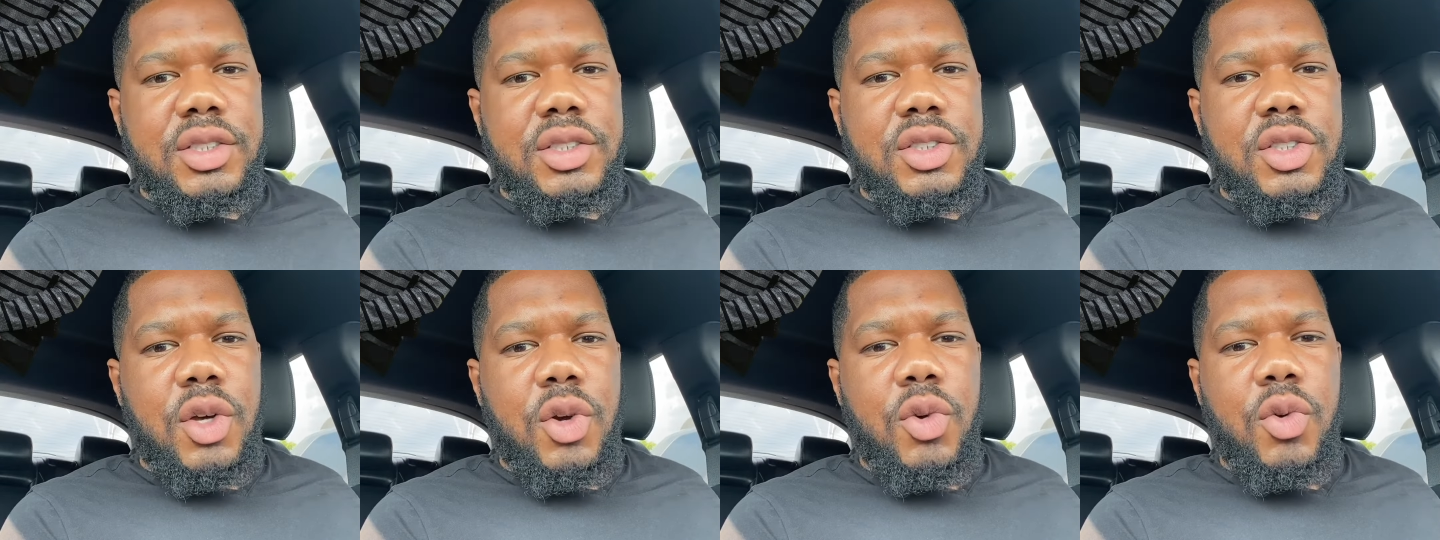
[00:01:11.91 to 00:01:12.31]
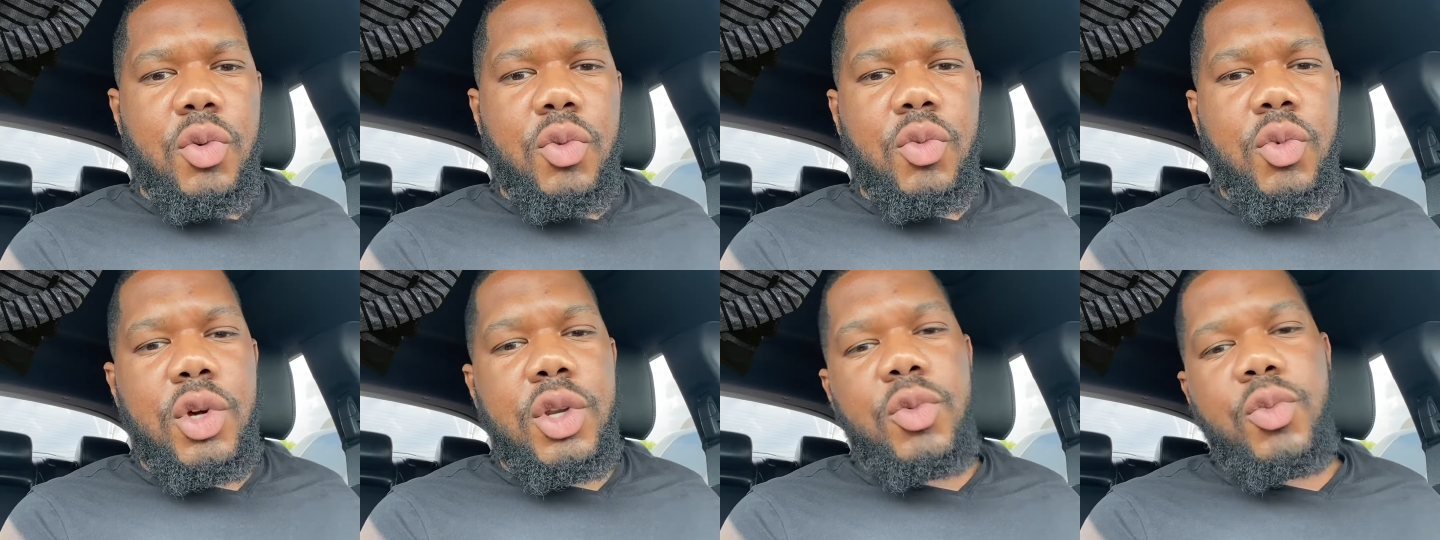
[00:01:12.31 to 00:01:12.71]
So
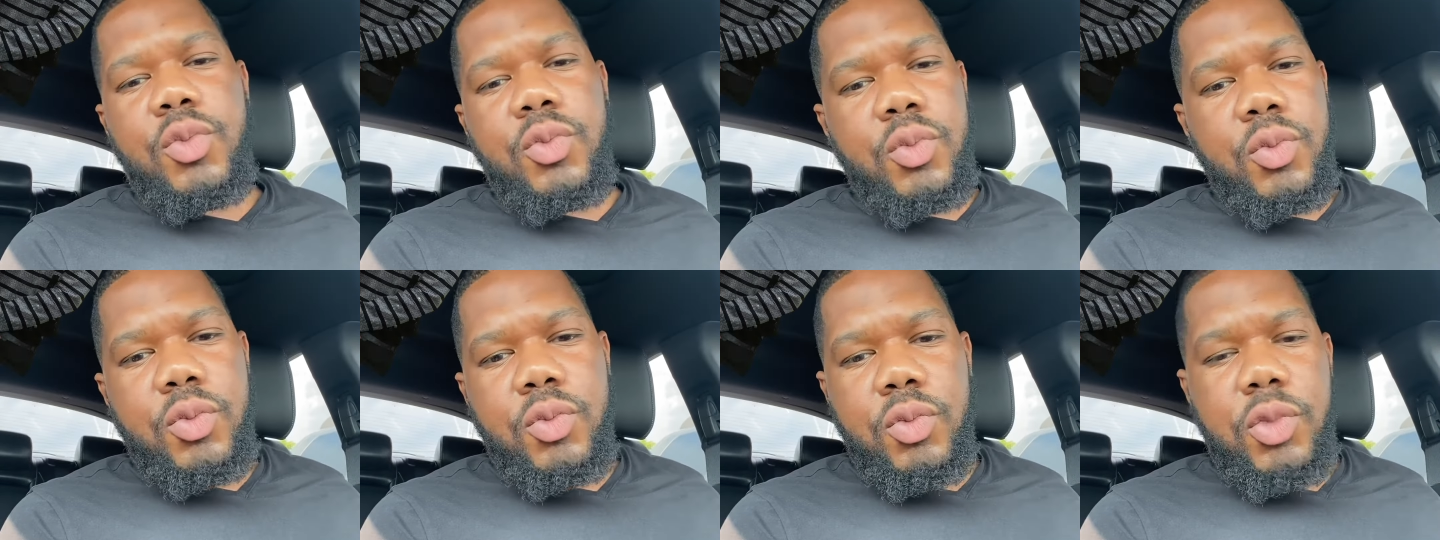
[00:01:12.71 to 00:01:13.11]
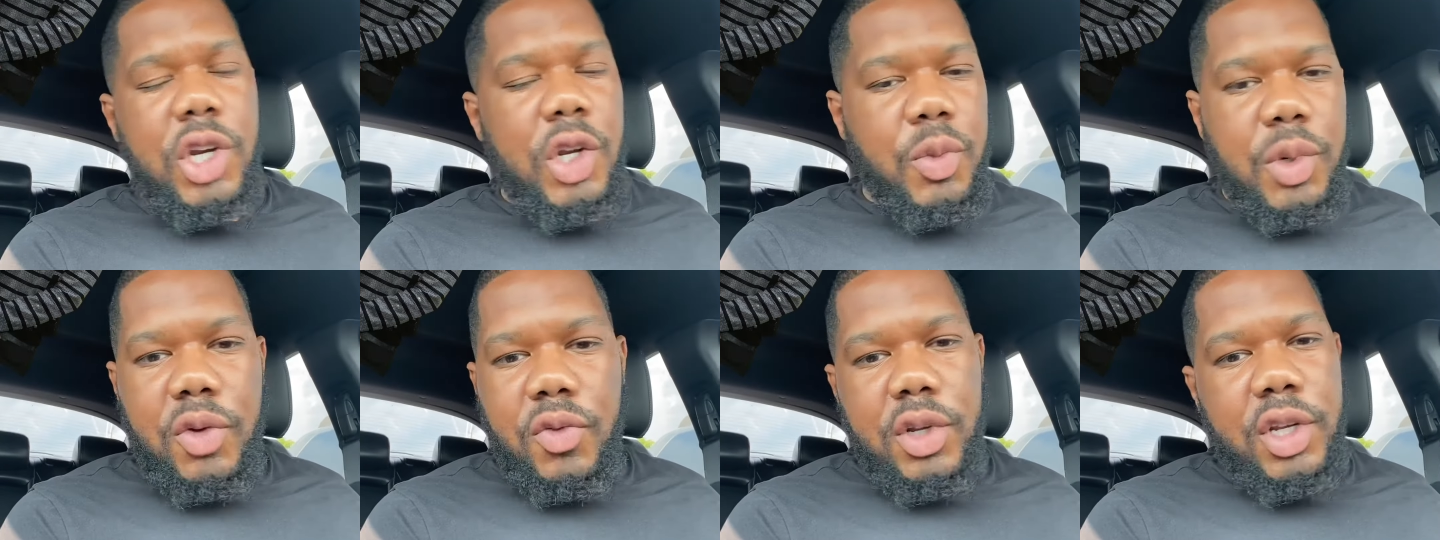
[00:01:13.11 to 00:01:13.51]
what are
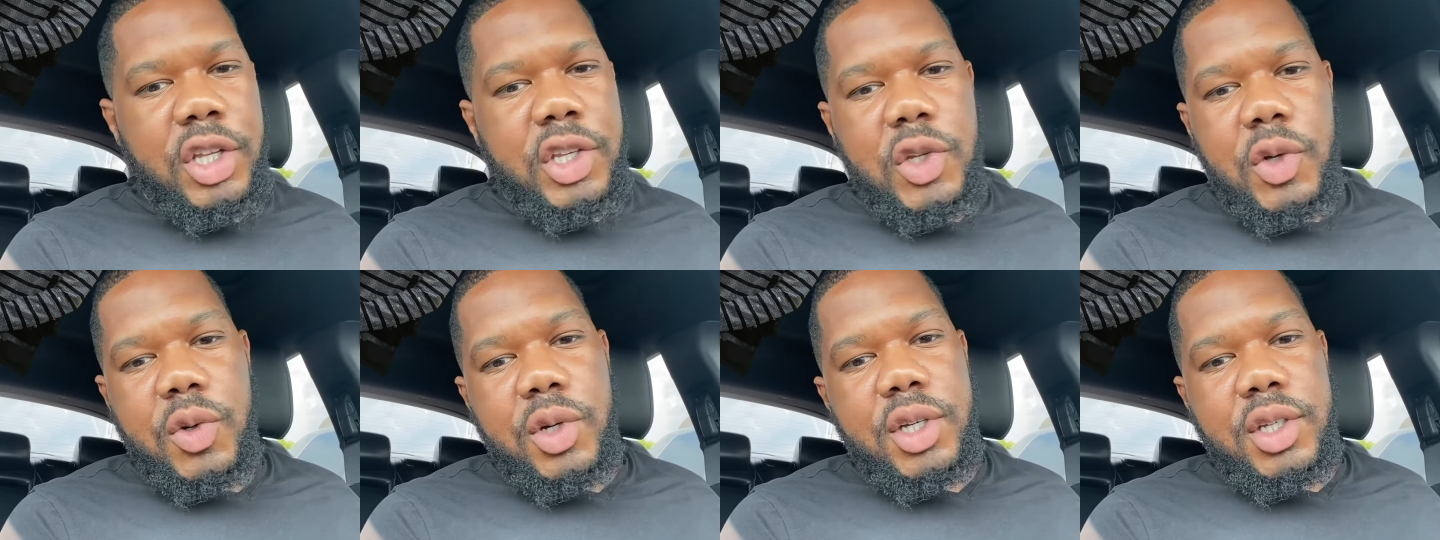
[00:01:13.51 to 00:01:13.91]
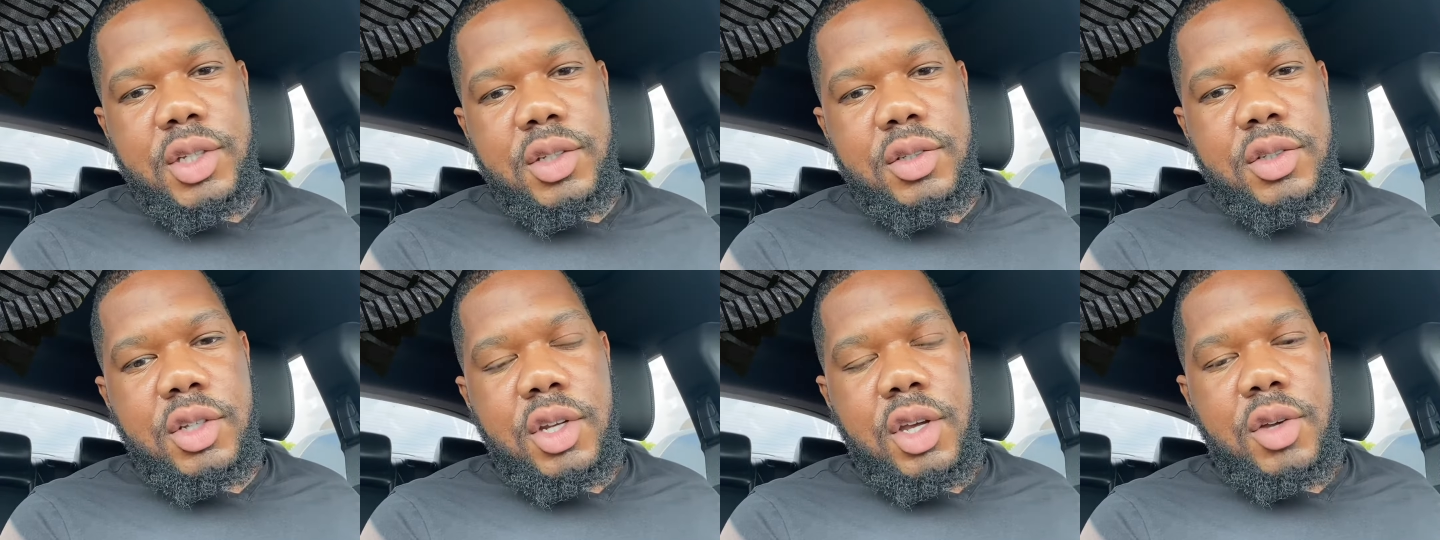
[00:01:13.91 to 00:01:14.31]
we really doing,
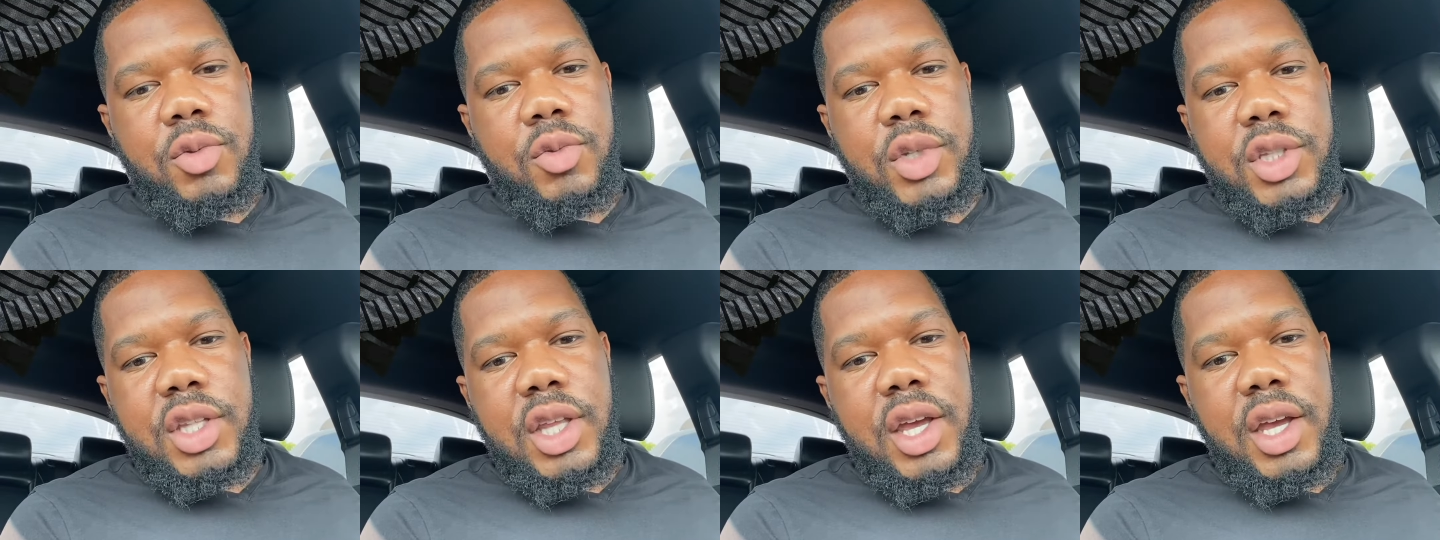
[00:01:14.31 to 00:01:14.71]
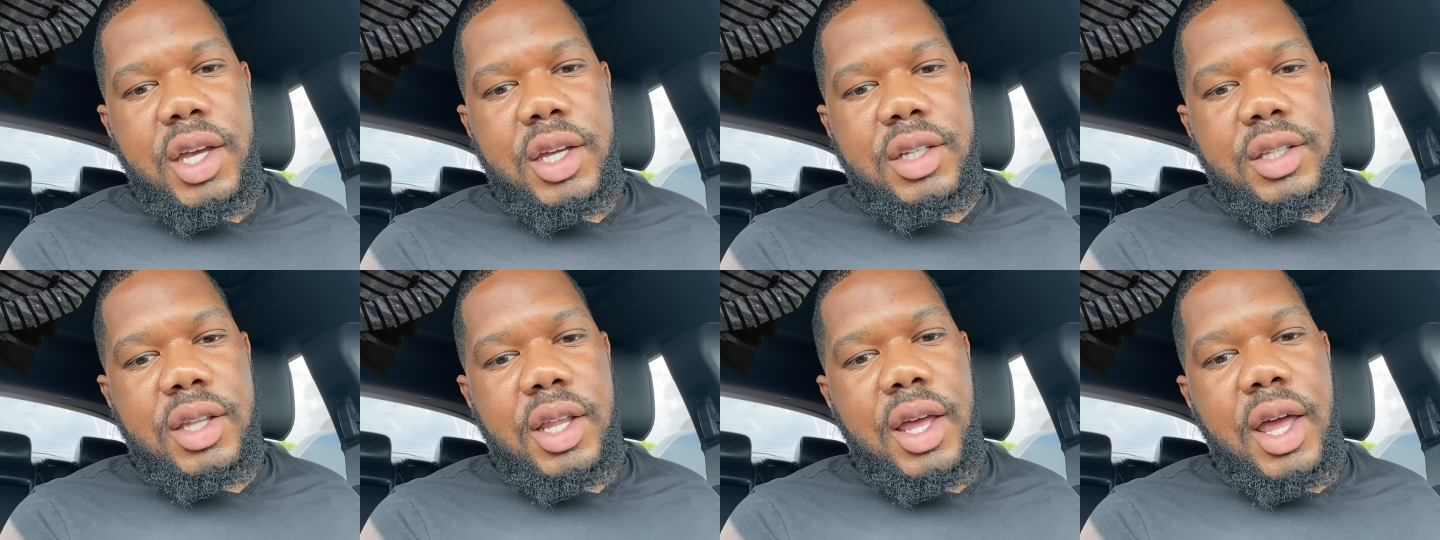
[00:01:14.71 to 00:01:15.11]
you know, with
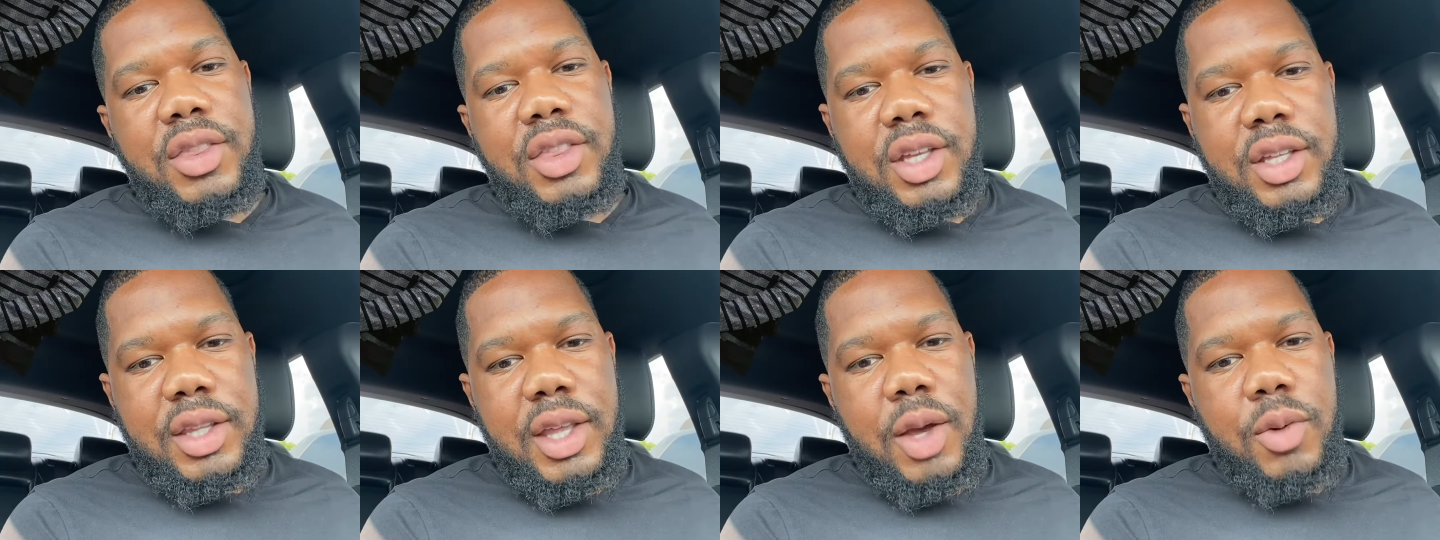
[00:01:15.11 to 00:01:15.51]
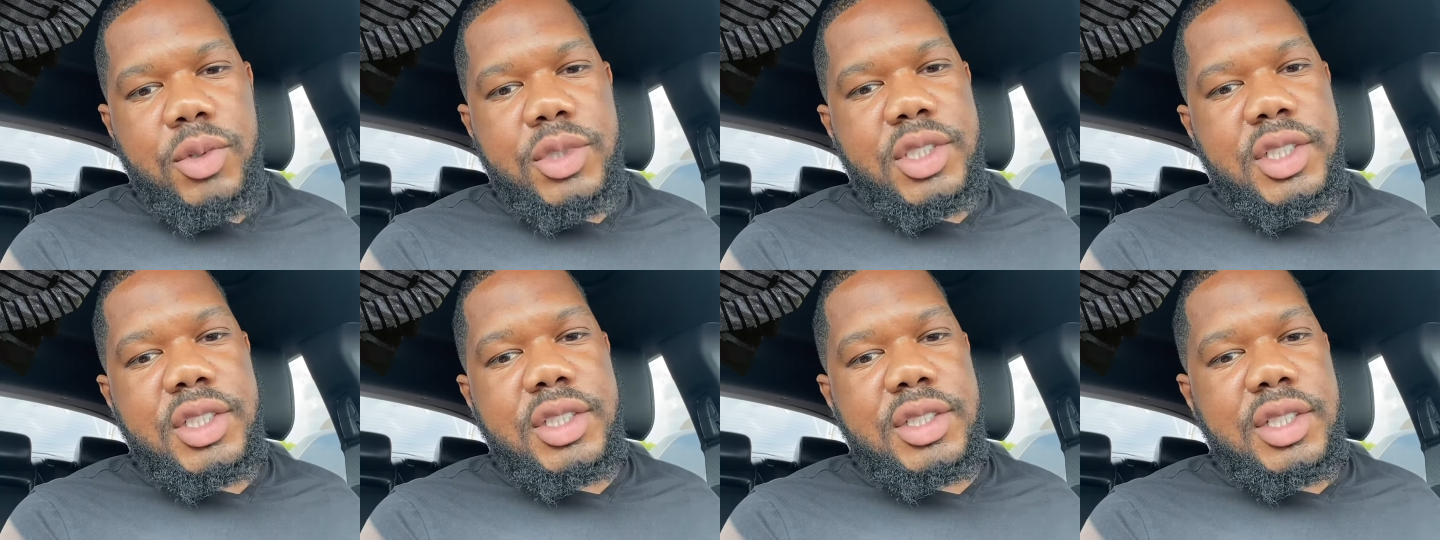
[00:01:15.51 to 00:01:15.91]
that? I think that
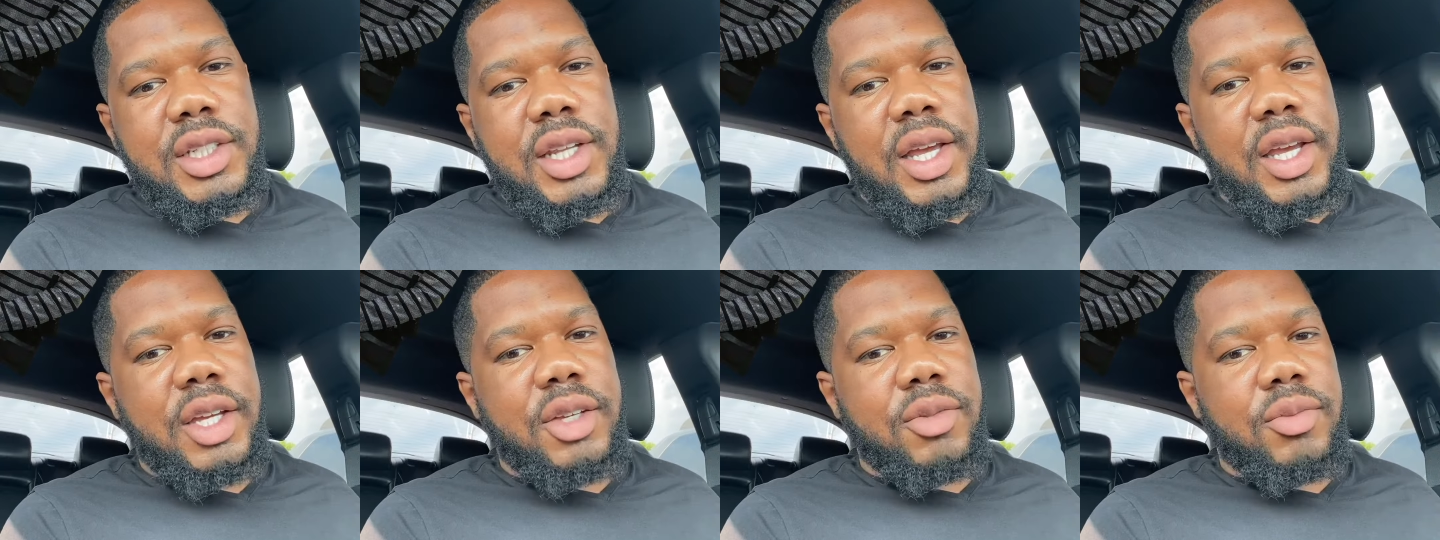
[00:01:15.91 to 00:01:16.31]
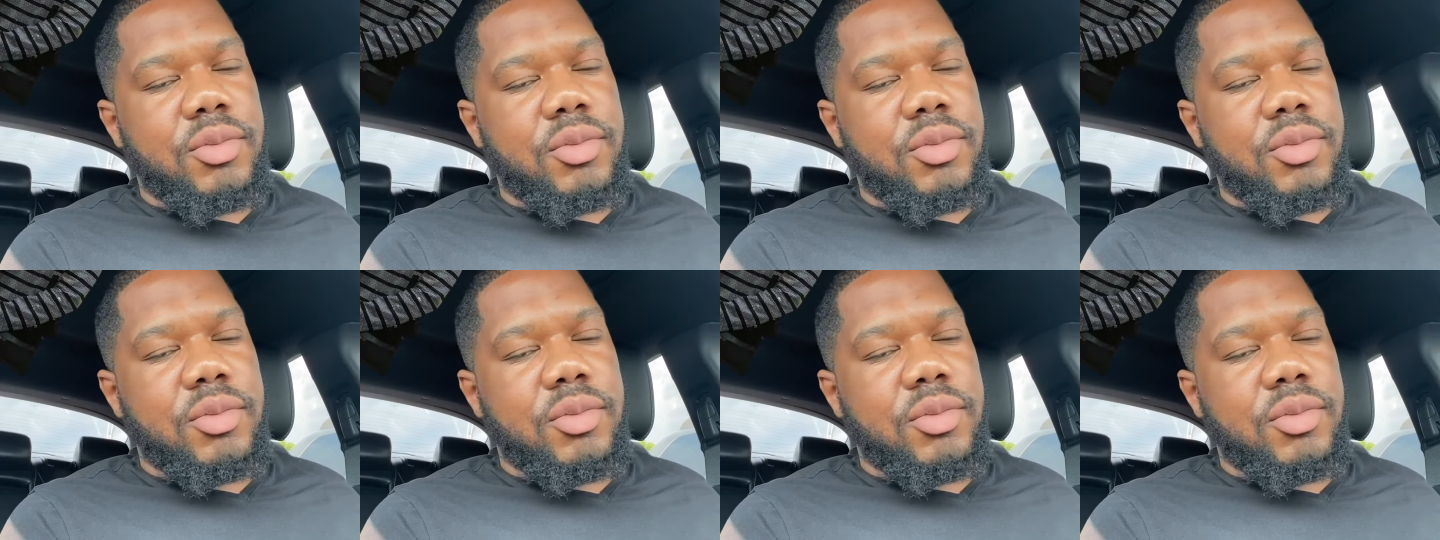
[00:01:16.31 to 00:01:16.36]
one's easy. Like,